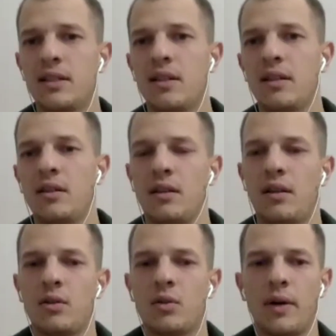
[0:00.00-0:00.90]

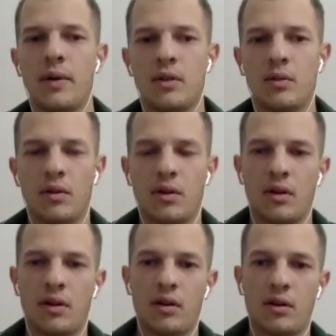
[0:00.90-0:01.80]
that your revenue
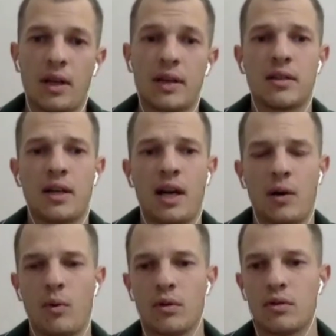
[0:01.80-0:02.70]
last year
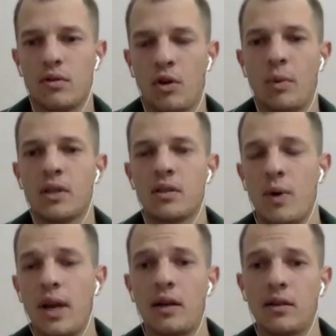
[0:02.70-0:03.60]
was almost
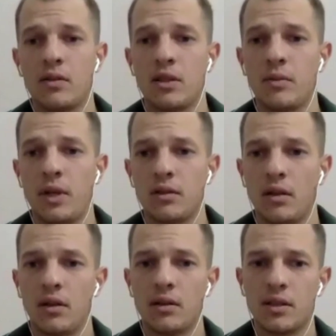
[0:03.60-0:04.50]
$130 million.
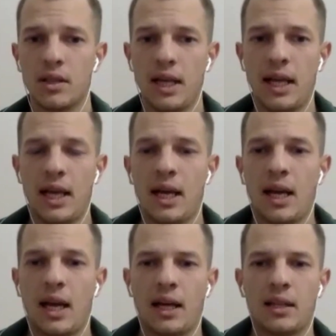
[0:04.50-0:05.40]

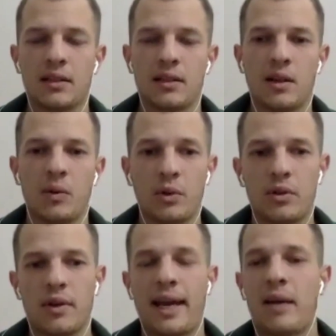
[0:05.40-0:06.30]
And what is
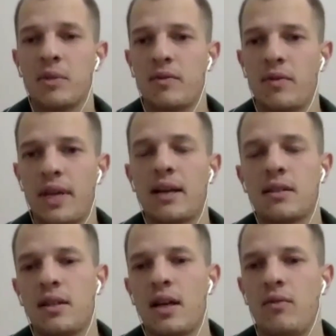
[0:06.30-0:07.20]
your aims for
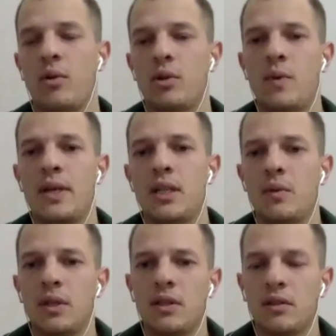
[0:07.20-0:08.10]
next year, for
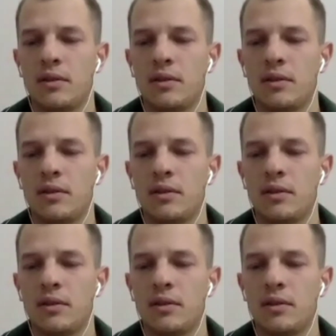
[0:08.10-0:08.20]
2020?